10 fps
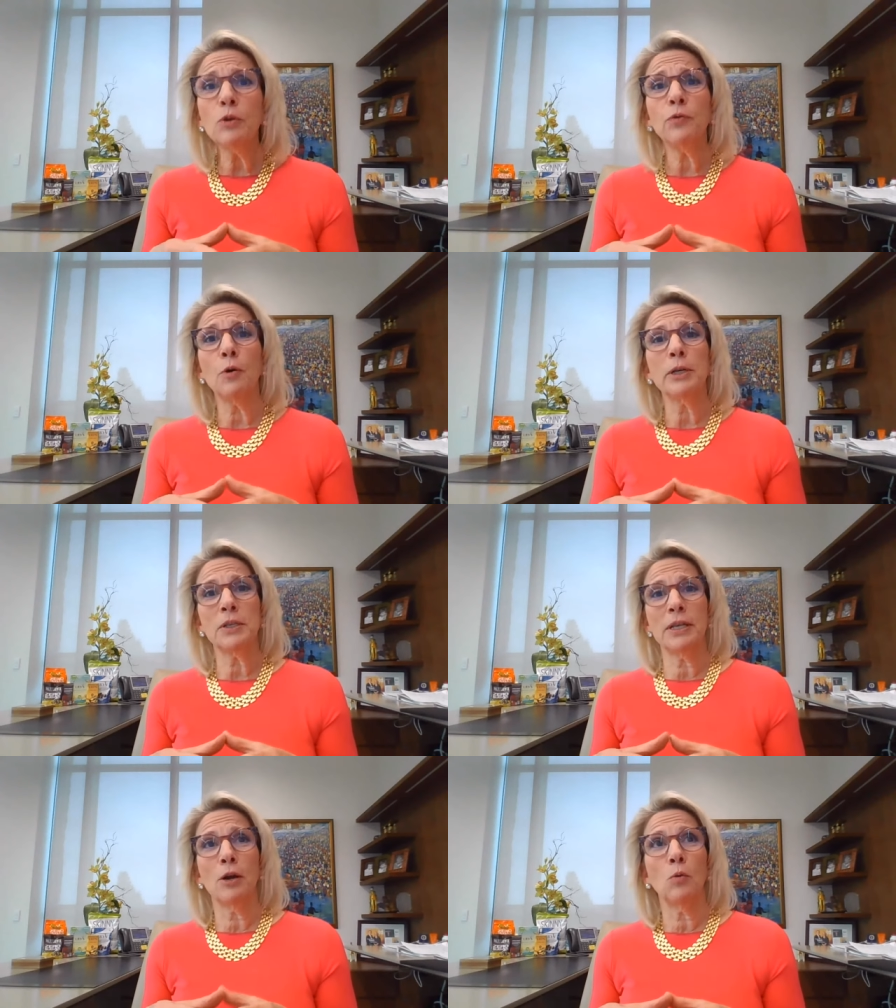real
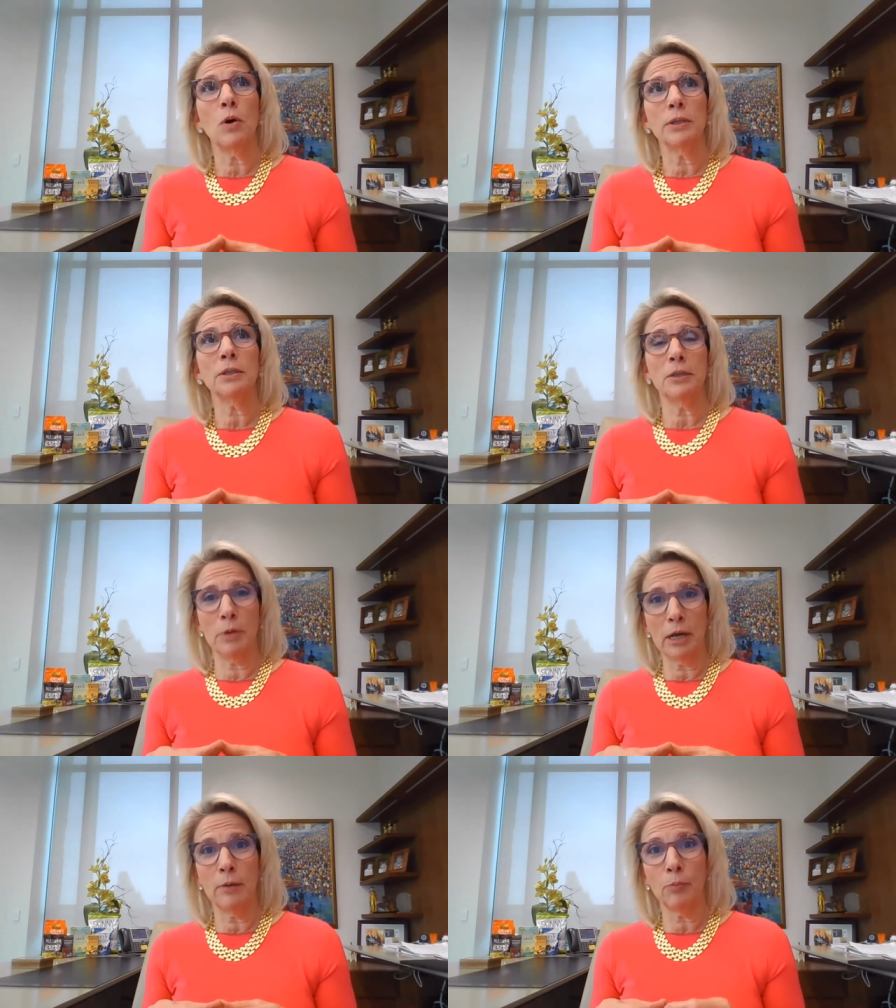focus there was to
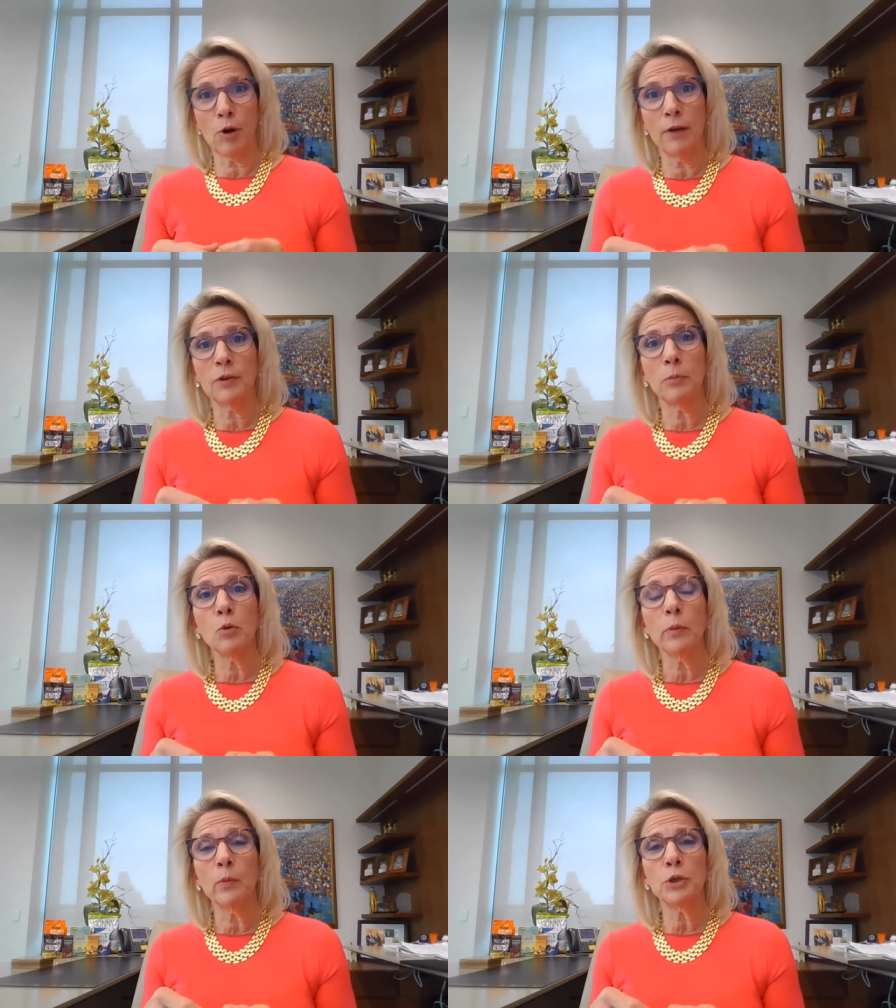become
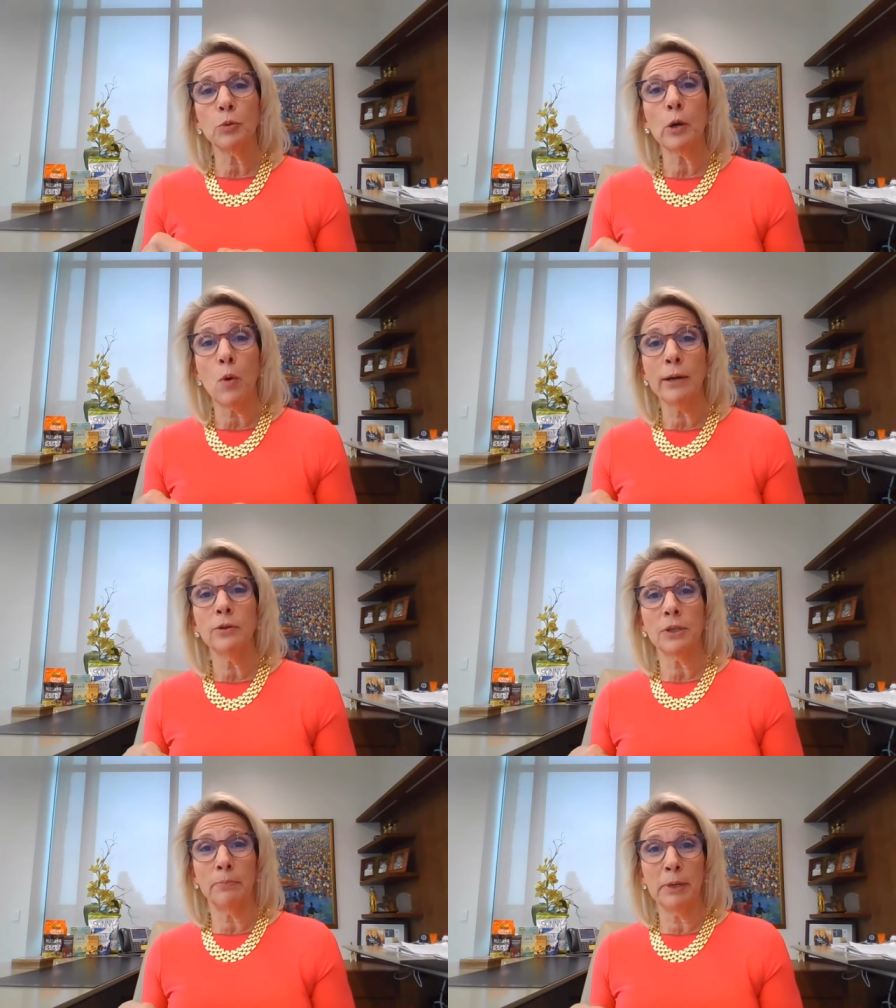profitable, which
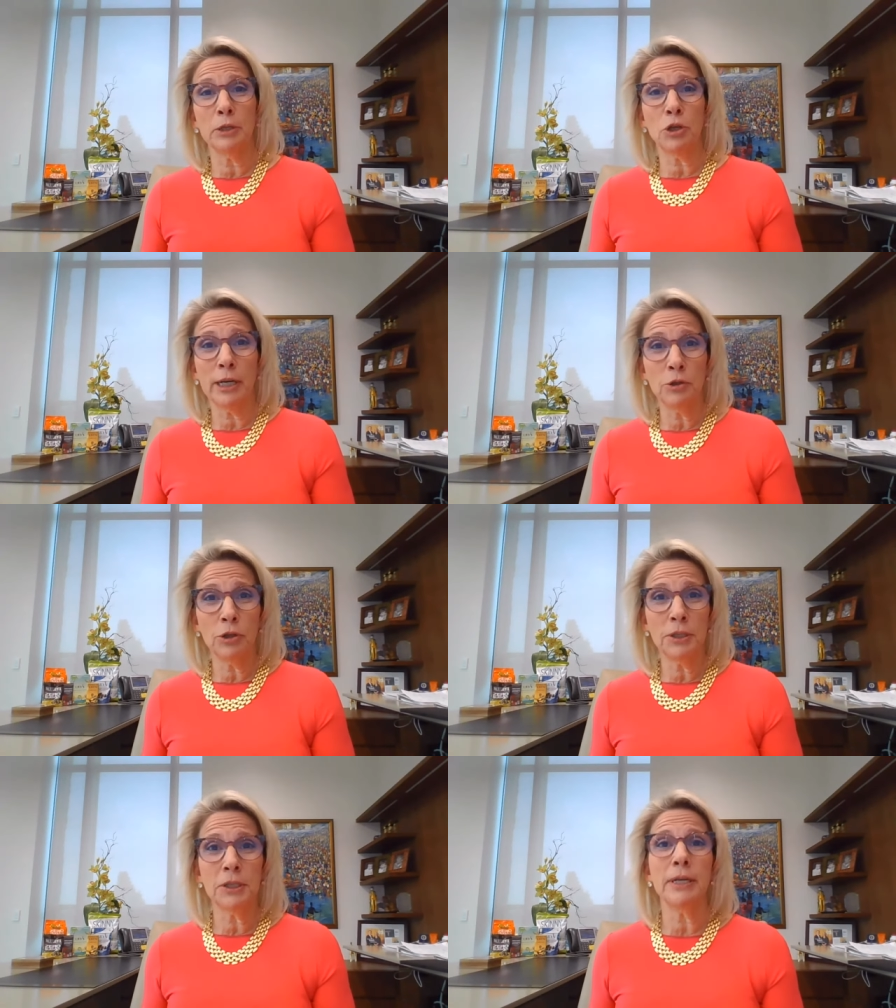required some big
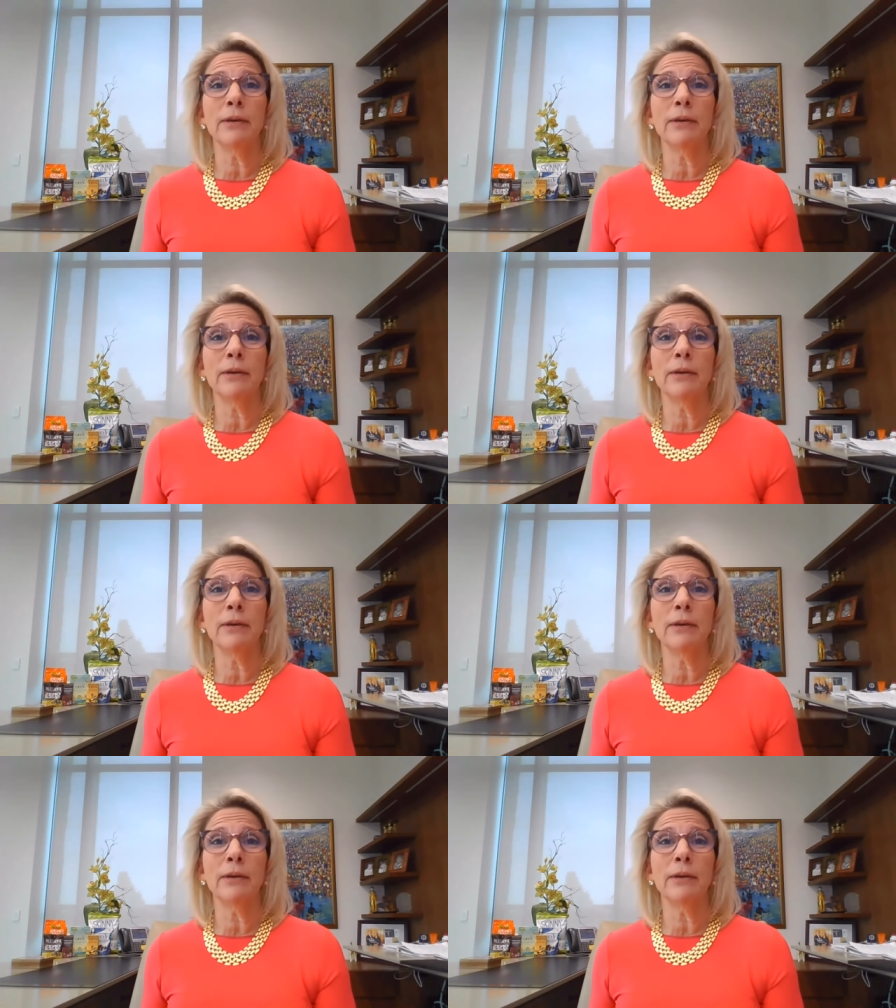changes.